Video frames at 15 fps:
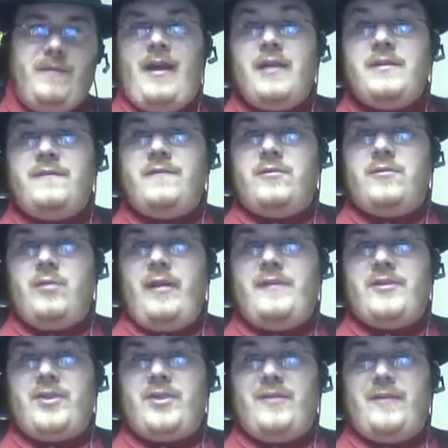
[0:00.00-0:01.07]
As for train
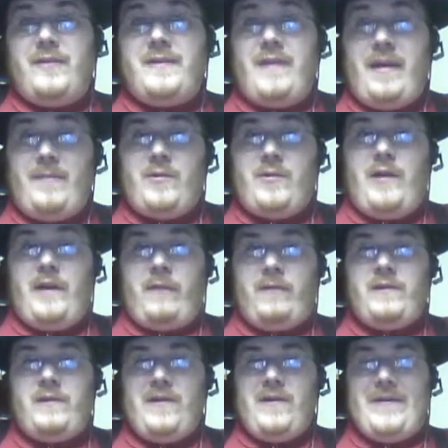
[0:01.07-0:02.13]
service, Amtrak
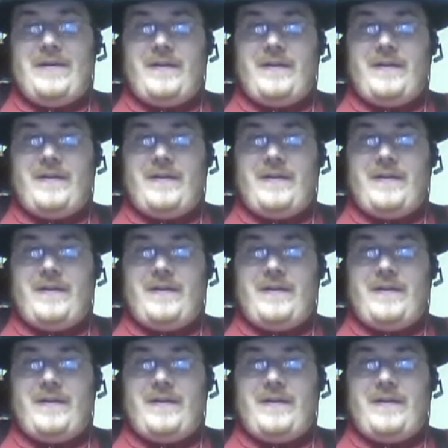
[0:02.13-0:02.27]
returned to